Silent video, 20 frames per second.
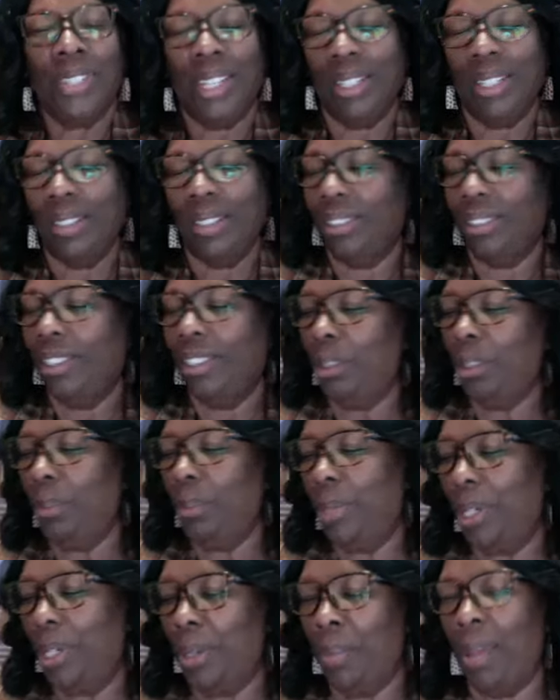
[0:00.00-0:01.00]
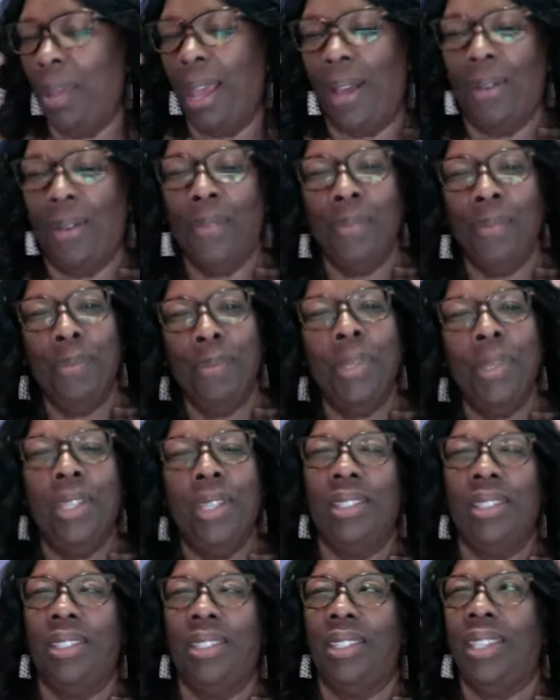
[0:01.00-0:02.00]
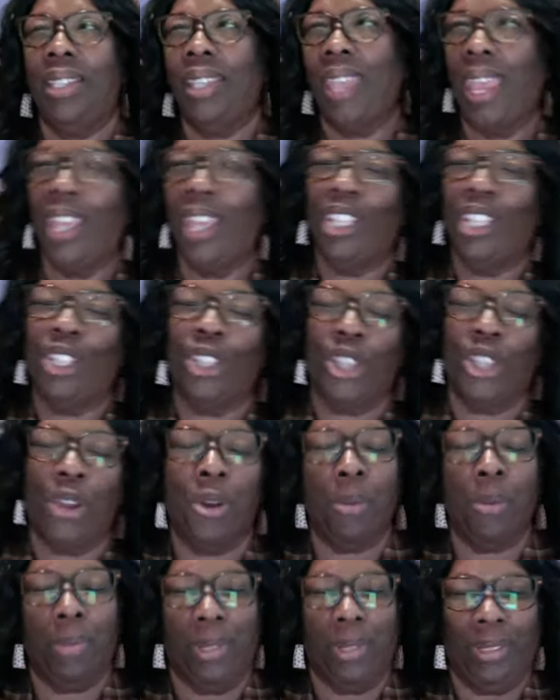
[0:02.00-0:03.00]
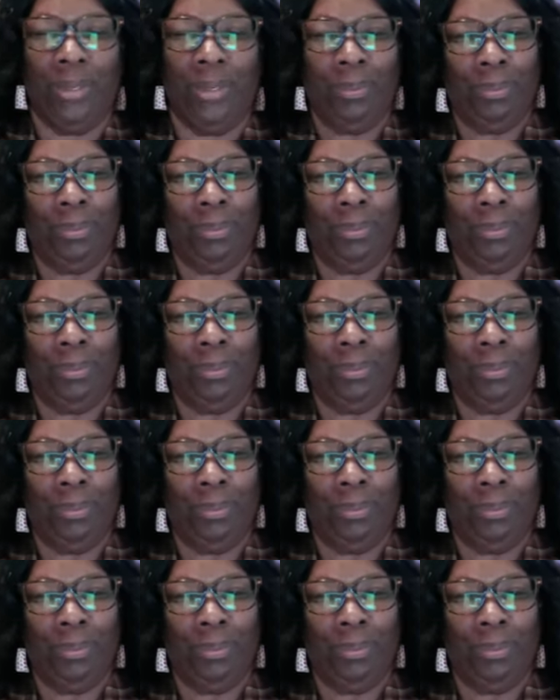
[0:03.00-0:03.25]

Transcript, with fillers: tell us a little bit about Miss Kate Thurman.